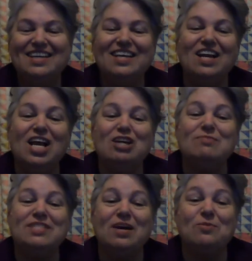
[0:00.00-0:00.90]
Y'all, I'm
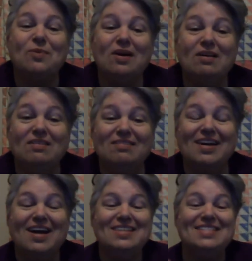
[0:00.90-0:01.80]
so wrong.
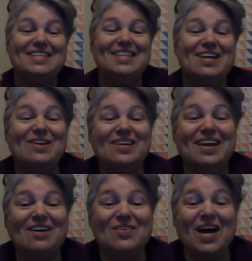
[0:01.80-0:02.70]
I sit there and
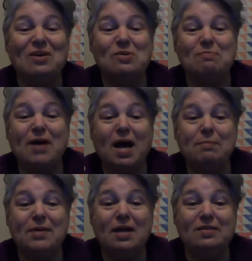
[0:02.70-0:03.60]
I'll
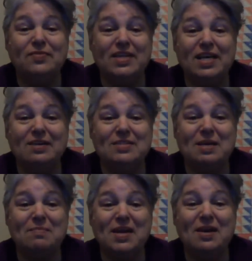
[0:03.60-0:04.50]
pop y'all's videos
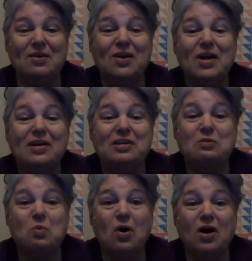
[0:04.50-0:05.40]
up there to
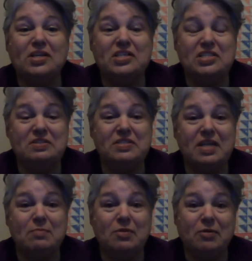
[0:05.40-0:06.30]
watch as soon
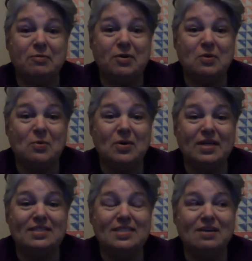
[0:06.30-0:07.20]
as I'm through
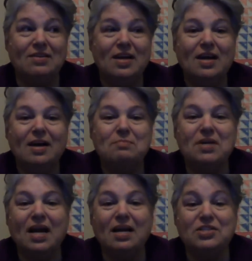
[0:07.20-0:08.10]
recording. So,
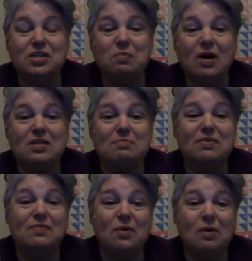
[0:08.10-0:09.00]
but I should watch them
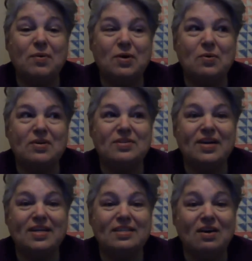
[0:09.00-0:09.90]
before I record so
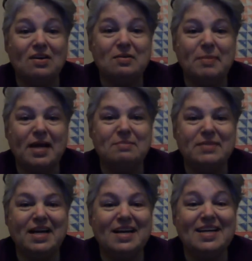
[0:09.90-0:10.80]
I can talk about them,
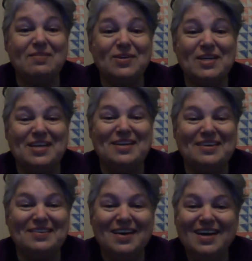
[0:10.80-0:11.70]
but I never
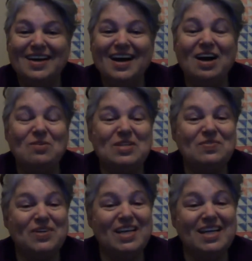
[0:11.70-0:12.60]
do. I always
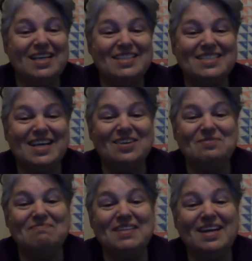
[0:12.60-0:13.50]
forget. So,
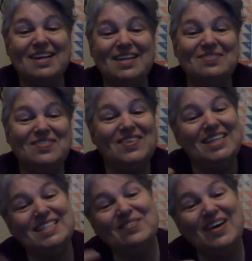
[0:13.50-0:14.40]
Madonna, I'm
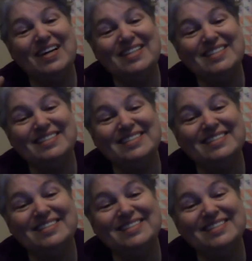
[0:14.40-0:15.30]
fixed to watch
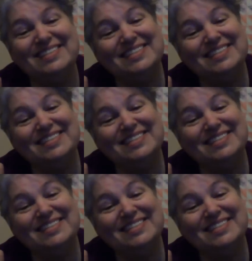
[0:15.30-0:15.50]
yours.